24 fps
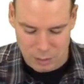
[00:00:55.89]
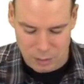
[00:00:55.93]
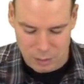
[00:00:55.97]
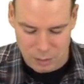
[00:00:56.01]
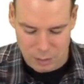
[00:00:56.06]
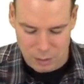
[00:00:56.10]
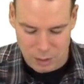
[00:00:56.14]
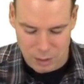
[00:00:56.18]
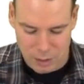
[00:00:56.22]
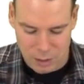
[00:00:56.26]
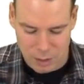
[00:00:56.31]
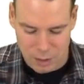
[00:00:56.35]

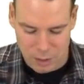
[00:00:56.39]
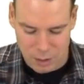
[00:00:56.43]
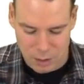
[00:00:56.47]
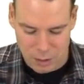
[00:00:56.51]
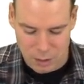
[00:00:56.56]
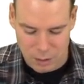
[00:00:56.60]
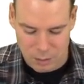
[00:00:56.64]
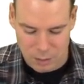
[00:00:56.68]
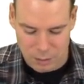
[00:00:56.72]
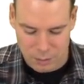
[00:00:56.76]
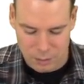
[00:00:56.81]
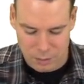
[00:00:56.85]
the
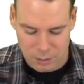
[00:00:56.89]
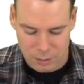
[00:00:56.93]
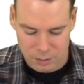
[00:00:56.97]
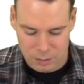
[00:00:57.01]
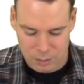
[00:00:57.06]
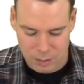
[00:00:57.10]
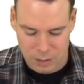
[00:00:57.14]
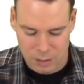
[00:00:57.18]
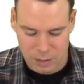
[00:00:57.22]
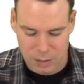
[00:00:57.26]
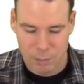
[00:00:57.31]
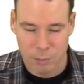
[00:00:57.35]
r is a
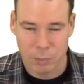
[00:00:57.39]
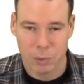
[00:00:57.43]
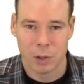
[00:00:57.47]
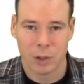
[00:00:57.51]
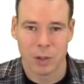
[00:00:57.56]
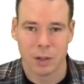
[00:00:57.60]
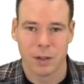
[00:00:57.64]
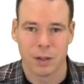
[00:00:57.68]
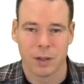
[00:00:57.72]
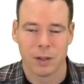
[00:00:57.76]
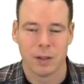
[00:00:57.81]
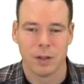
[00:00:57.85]

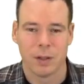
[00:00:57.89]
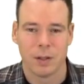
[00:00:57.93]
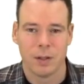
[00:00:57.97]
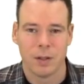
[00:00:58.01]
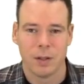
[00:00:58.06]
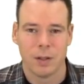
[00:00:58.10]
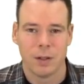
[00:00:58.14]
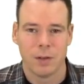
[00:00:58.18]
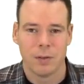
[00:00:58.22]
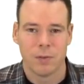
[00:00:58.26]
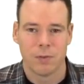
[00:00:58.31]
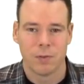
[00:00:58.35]
number
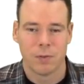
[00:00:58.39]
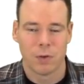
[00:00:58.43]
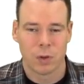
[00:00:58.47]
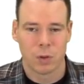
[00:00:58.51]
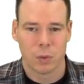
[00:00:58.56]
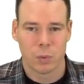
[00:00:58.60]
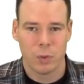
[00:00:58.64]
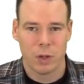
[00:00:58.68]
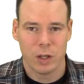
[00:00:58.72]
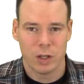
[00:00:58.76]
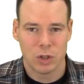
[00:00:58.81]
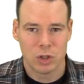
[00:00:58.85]
for
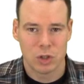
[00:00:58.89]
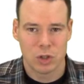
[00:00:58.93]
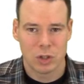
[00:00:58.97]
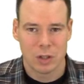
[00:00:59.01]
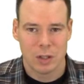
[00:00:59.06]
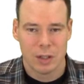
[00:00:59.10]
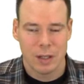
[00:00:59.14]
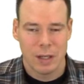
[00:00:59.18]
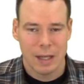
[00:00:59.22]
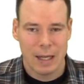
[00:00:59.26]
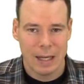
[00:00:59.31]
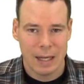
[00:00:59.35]
which
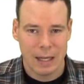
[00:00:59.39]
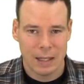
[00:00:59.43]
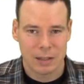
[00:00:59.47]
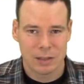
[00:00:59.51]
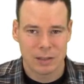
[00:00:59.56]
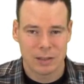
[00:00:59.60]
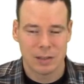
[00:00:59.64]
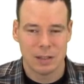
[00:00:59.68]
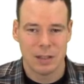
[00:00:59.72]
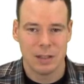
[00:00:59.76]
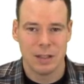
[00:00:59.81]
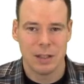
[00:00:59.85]
x
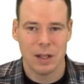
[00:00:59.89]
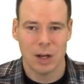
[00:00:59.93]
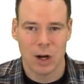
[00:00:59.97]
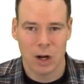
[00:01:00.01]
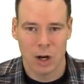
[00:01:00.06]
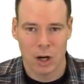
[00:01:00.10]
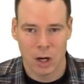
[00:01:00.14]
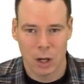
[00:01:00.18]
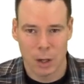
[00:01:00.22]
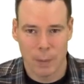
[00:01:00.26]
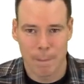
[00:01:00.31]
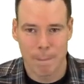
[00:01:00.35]
to the
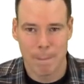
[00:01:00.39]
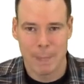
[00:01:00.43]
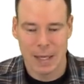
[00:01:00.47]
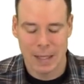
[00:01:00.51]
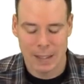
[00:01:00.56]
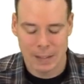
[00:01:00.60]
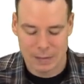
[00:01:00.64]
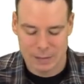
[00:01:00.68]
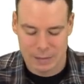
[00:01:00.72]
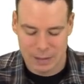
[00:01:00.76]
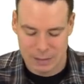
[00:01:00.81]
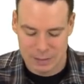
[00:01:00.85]
r
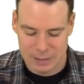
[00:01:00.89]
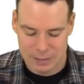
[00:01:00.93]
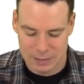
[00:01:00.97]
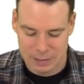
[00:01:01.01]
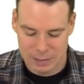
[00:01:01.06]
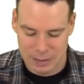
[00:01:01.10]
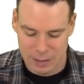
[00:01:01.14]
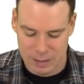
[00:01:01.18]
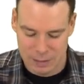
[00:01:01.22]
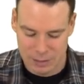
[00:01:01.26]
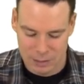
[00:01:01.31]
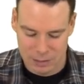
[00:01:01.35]
makes
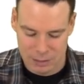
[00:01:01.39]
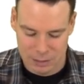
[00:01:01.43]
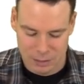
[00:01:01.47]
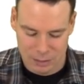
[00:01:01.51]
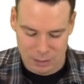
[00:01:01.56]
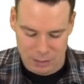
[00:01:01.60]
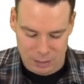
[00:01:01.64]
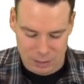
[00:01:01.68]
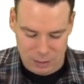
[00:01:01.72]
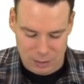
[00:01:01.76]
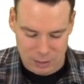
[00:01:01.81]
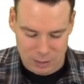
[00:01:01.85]
sense.
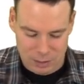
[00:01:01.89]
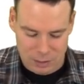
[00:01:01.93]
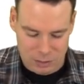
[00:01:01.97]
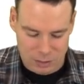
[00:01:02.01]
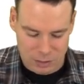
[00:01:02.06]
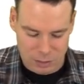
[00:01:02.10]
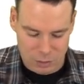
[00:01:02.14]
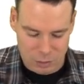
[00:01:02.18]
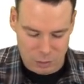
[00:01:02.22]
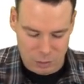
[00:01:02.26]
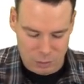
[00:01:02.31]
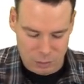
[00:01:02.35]

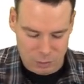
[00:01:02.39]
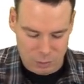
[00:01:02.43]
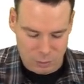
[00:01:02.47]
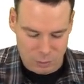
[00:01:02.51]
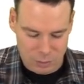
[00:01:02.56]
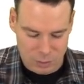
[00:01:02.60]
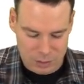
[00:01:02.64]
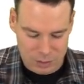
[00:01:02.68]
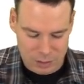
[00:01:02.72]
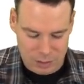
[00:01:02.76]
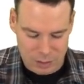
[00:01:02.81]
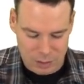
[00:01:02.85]
So we're
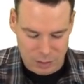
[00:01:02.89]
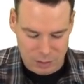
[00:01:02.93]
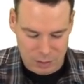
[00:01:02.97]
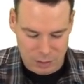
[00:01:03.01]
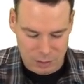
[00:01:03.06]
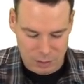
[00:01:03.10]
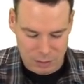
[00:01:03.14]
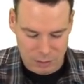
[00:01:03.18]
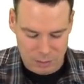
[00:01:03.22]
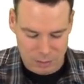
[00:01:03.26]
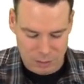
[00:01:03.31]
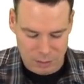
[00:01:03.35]
saying
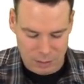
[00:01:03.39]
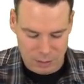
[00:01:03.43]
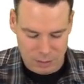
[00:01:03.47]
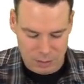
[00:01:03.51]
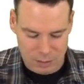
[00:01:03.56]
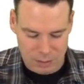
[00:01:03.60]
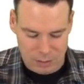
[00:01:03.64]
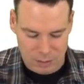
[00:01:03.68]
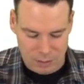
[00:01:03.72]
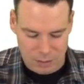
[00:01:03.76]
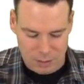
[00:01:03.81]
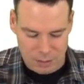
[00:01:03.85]
here that